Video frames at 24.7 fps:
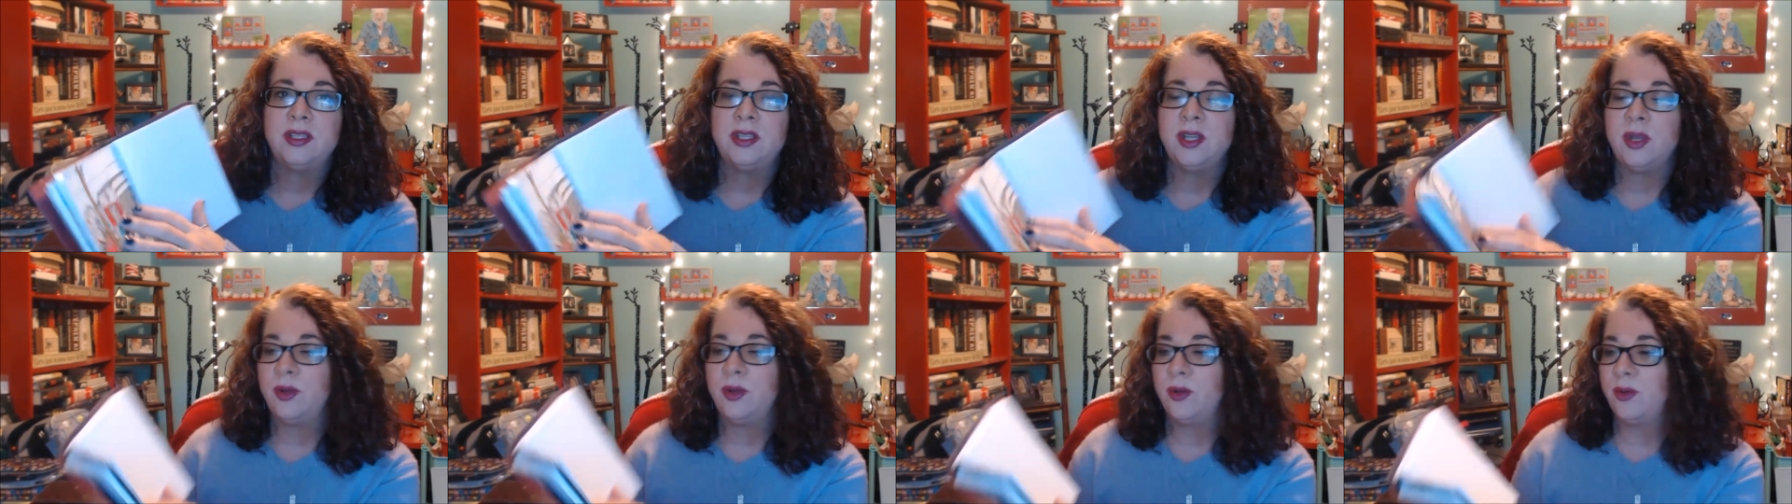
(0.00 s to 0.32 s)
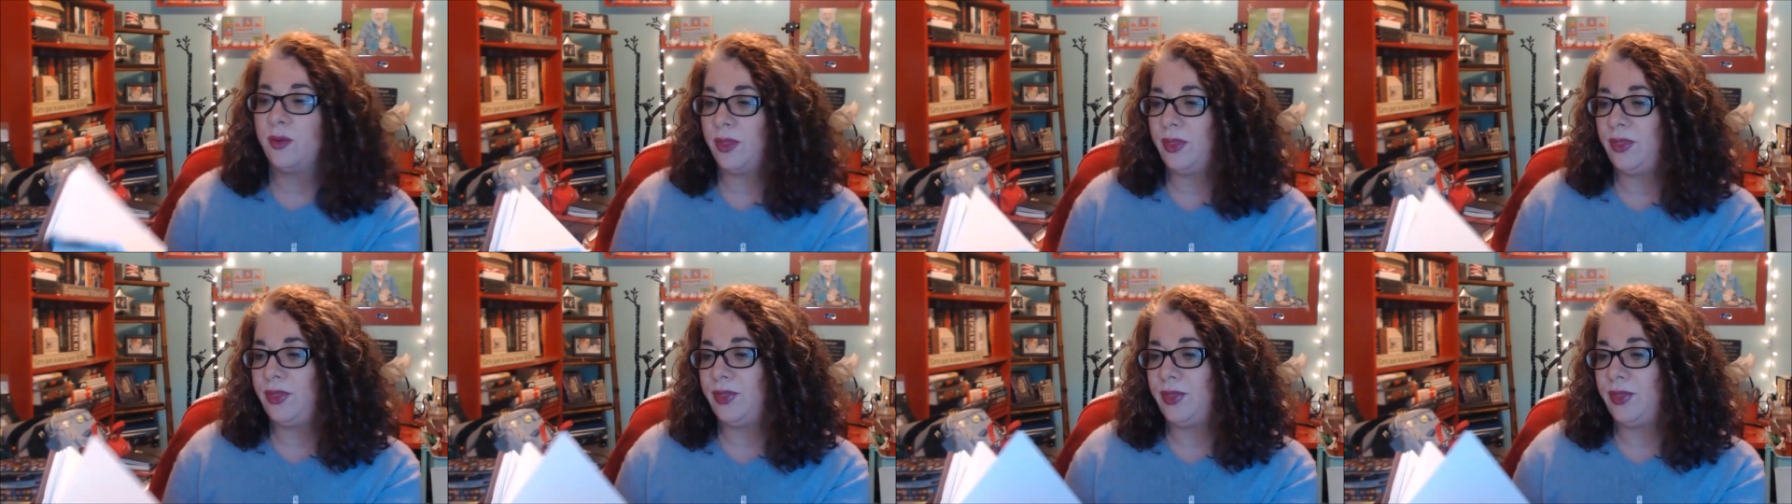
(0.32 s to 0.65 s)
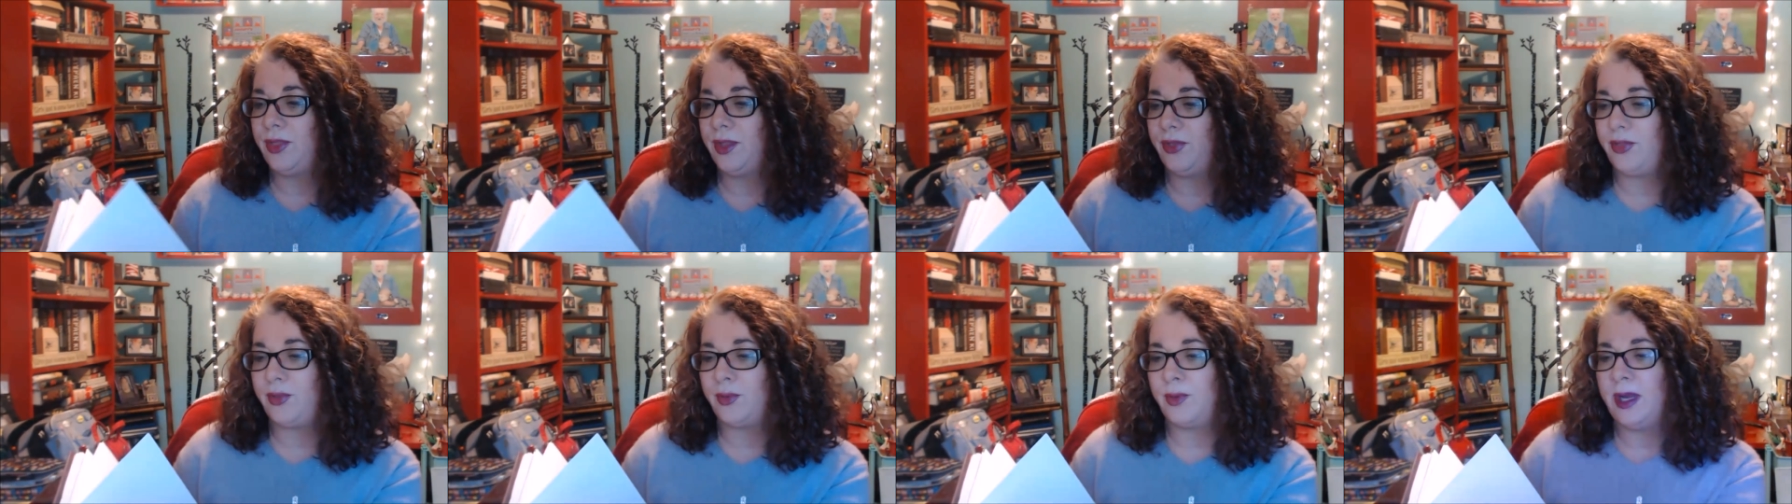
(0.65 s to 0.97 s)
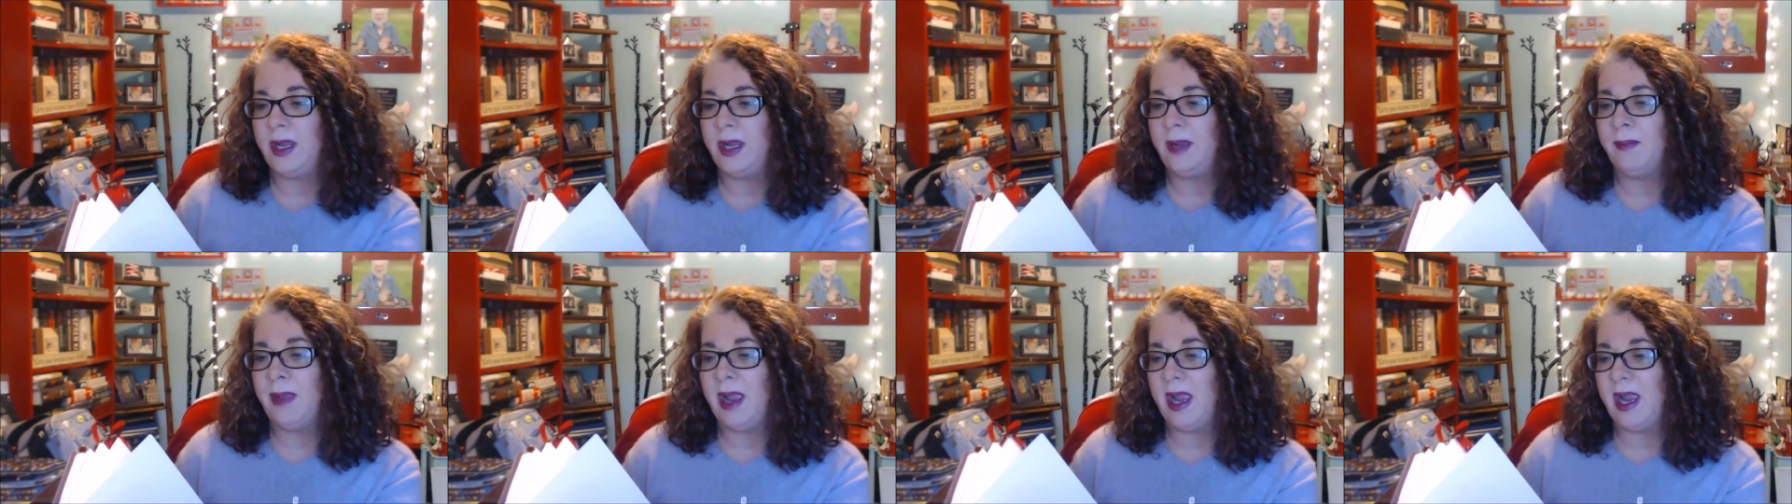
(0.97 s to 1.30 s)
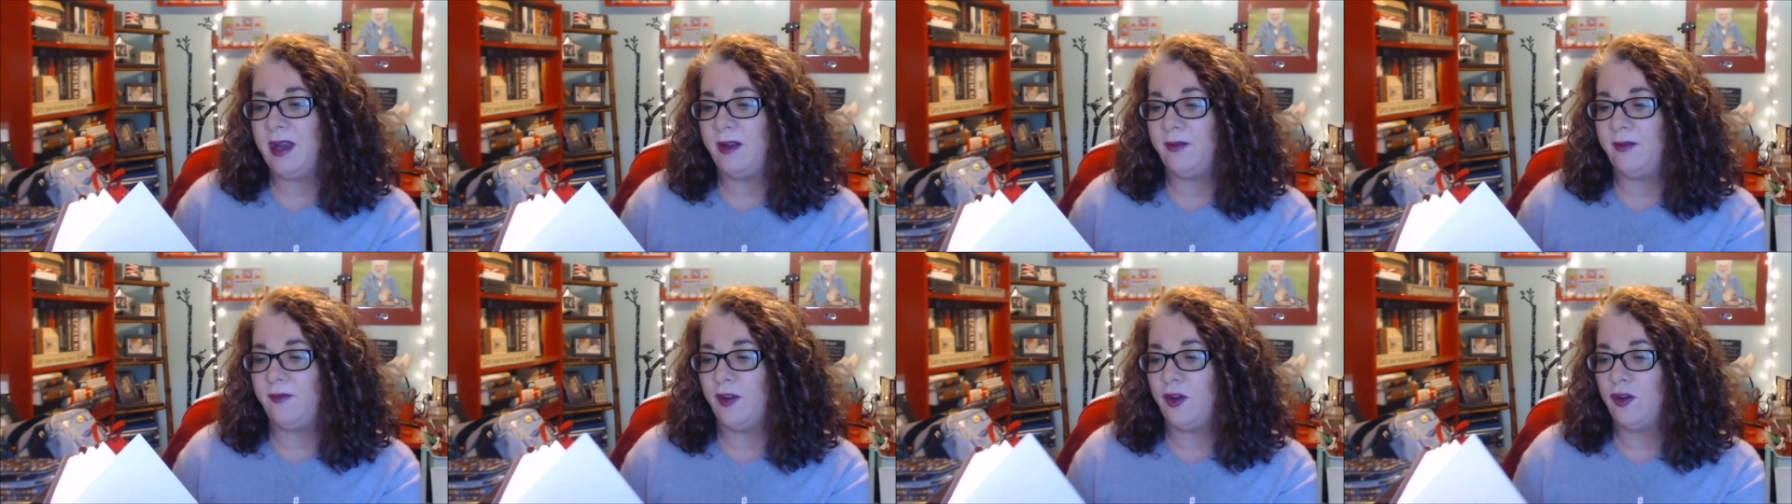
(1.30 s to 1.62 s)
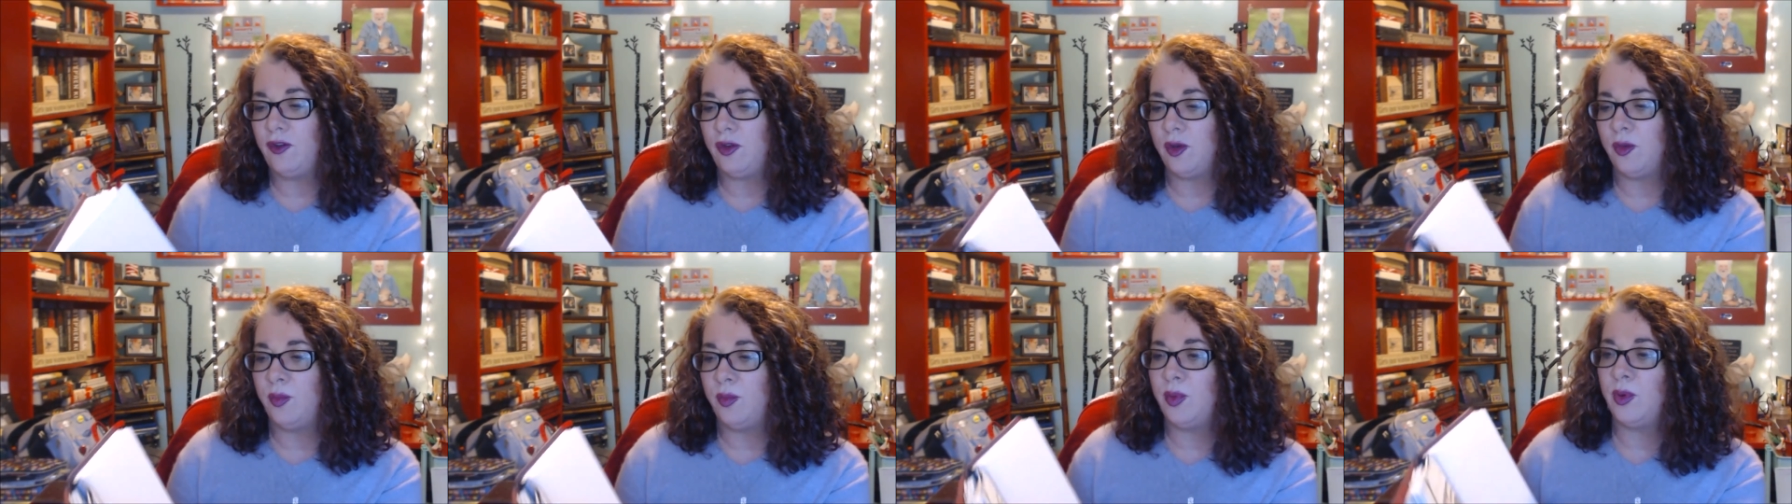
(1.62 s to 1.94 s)
So the three main
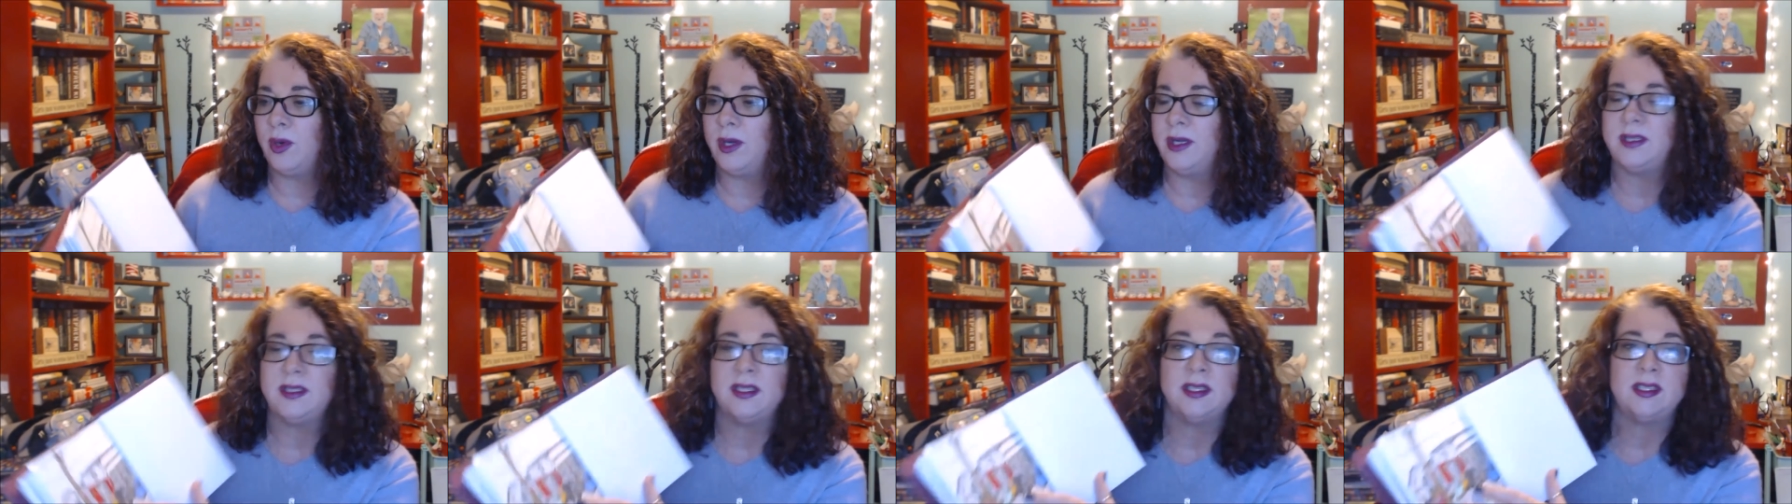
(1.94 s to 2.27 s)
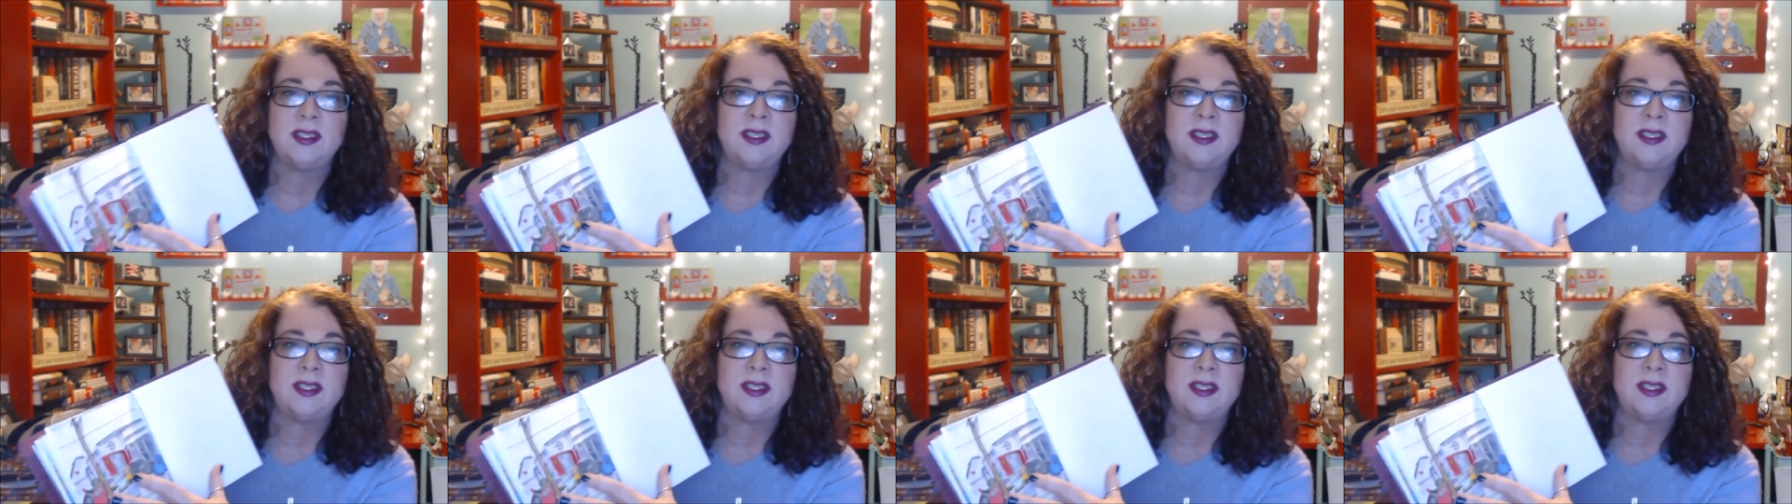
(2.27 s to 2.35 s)
focal points